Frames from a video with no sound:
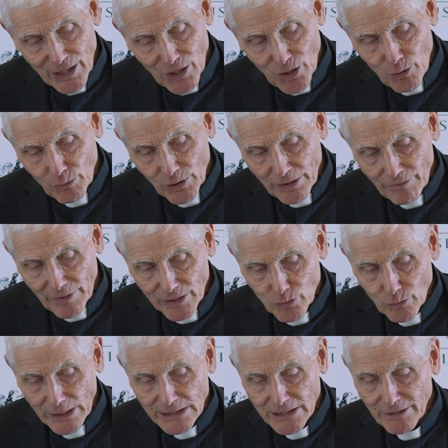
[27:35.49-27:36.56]
who would have had
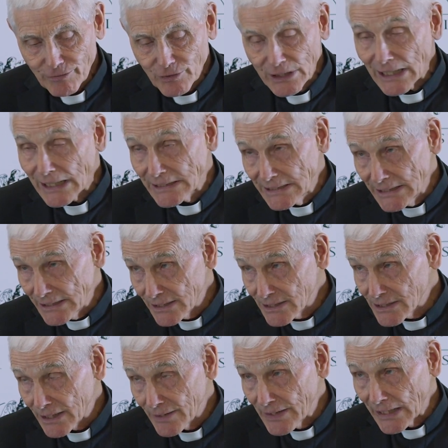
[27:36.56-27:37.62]
quite different
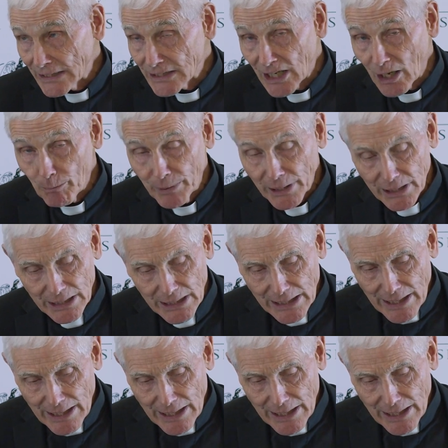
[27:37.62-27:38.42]
ideas on that topic,